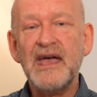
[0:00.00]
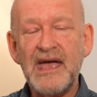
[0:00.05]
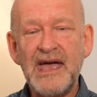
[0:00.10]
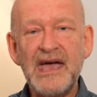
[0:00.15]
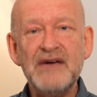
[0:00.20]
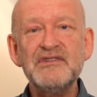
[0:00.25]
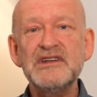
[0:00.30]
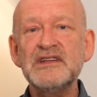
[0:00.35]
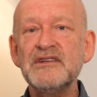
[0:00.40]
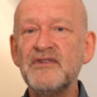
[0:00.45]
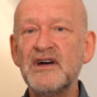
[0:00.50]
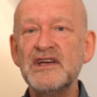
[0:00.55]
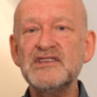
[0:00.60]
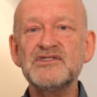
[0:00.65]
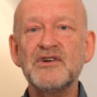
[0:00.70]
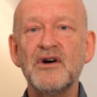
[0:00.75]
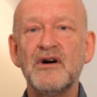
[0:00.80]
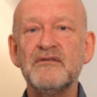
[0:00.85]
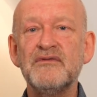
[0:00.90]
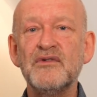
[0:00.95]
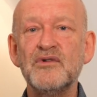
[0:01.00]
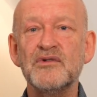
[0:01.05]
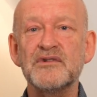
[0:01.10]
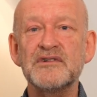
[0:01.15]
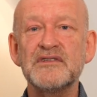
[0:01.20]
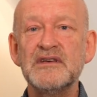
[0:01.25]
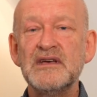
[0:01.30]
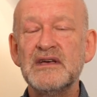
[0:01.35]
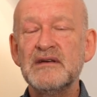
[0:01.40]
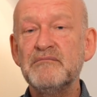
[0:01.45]
every device got a
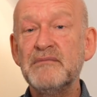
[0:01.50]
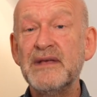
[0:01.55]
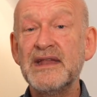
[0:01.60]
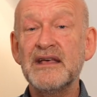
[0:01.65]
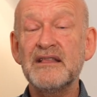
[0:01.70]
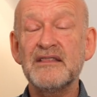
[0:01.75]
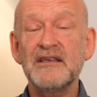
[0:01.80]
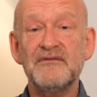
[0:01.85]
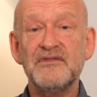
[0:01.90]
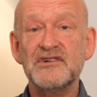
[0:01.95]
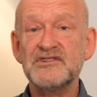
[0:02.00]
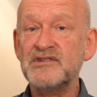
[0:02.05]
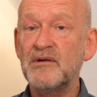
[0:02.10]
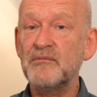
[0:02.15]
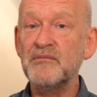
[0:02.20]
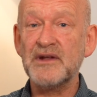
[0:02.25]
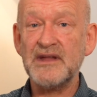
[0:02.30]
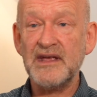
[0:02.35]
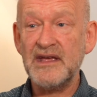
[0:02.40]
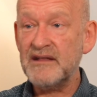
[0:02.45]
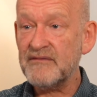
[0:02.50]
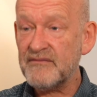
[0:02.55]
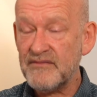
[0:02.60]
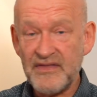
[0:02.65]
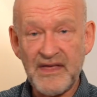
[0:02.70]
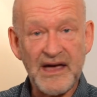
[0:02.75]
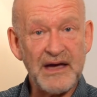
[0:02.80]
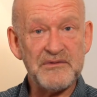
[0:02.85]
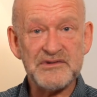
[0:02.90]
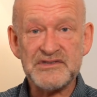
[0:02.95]
vote, meaning that for somebody,
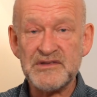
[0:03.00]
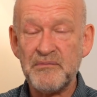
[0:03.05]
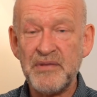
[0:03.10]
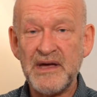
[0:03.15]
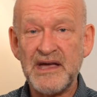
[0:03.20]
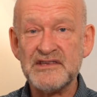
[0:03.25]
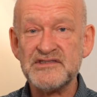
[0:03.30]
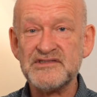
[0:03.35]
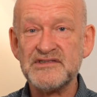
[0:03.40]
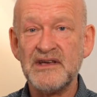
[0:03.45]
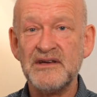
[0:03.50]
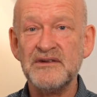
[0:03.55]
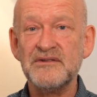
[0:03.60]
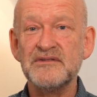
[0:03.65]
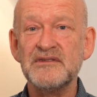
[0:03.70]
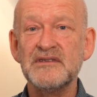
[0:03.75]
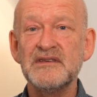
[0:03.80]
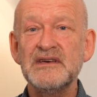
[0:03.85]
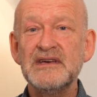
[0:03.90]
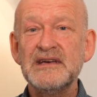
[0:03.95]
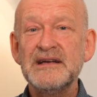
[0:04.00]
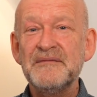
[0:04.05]
that was the best sound.